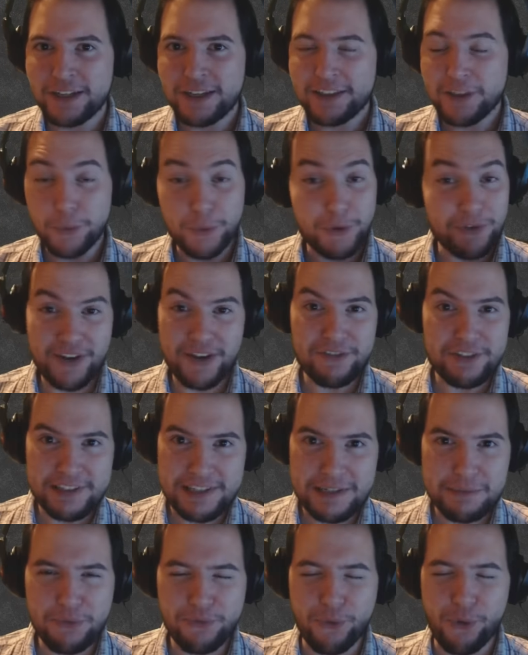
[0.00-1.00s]
that we've never
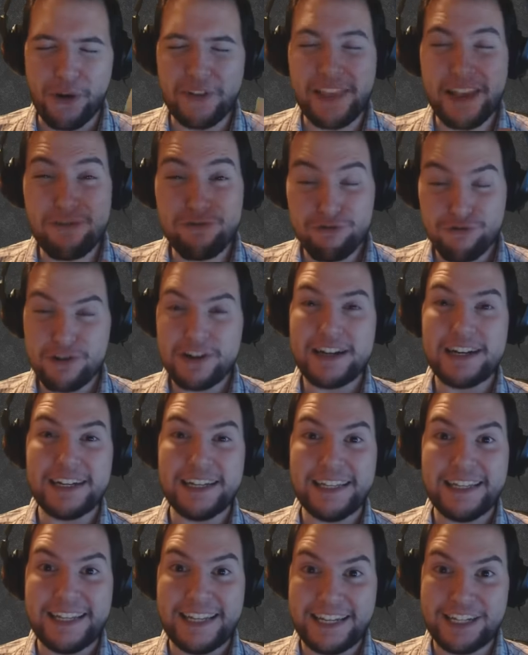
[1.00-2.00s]
seen before and they're
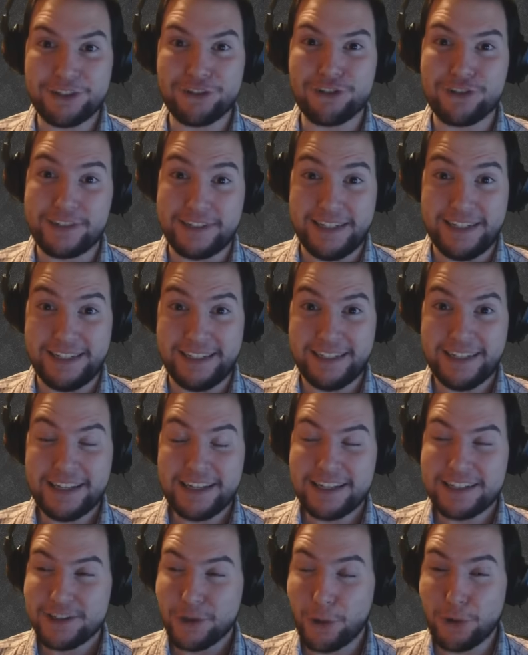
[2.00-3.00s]
really interesting.
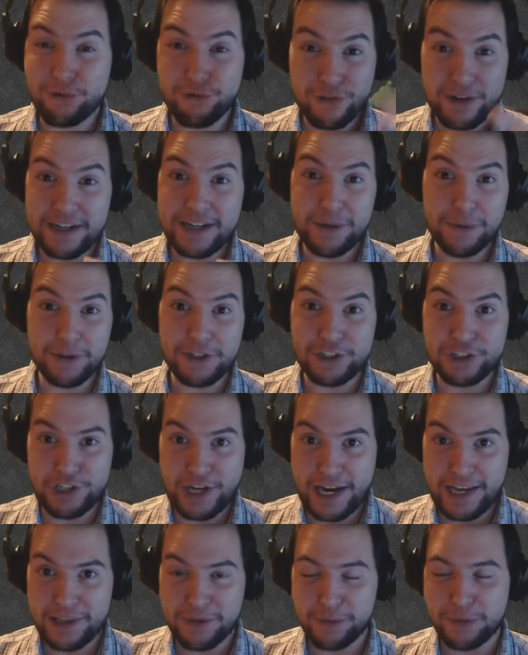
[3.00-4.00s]
So I really want to
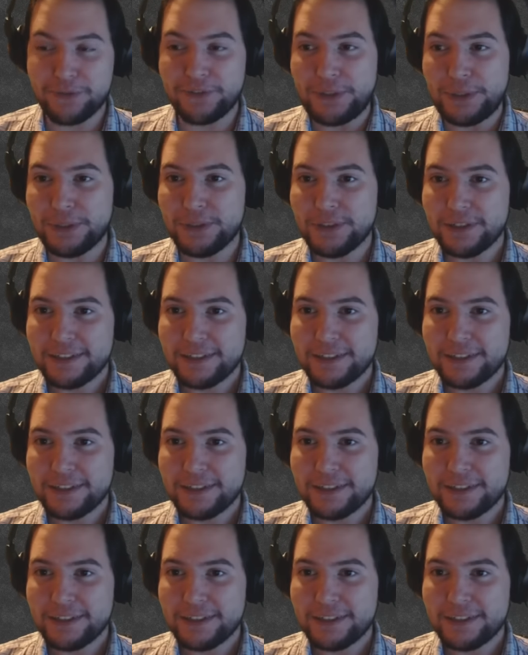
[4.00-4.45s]
share them with you.